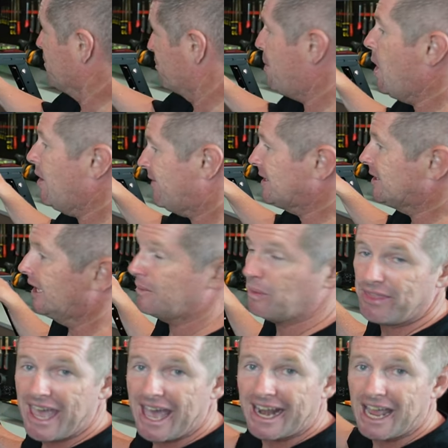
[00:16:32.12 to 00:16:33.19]
perfectly
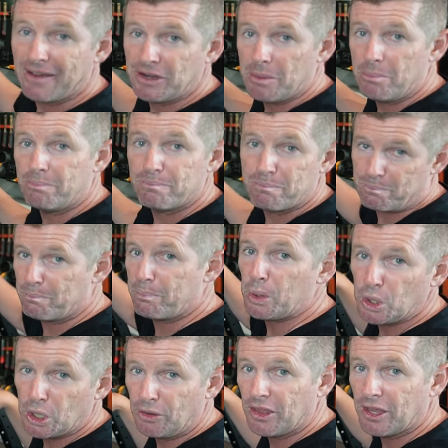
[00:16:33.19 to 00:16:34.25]
without having to
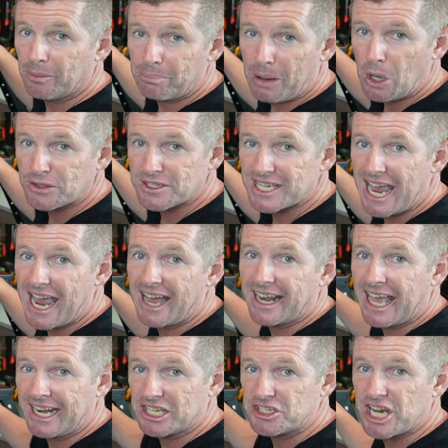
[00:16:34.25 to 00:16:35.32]
pull all the bolts out
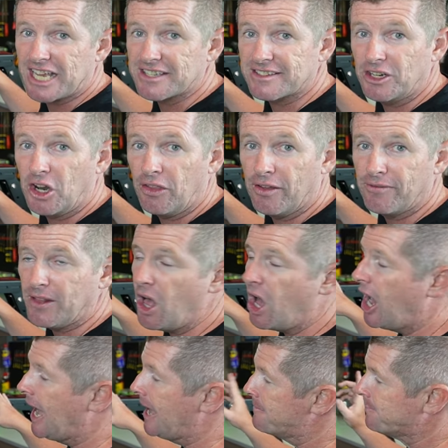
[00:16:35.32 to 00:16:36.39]
and adjust it on the
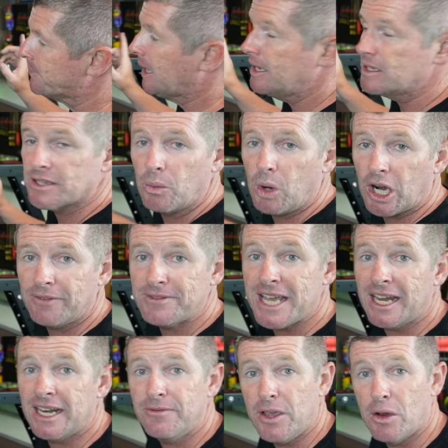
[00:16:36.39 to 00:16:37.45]
fly. So what I've
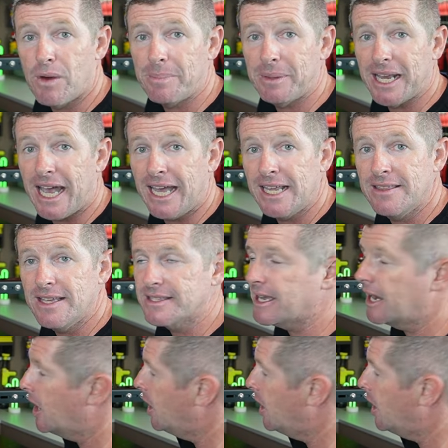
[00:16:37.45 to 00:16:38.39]
done, if you're replicating this at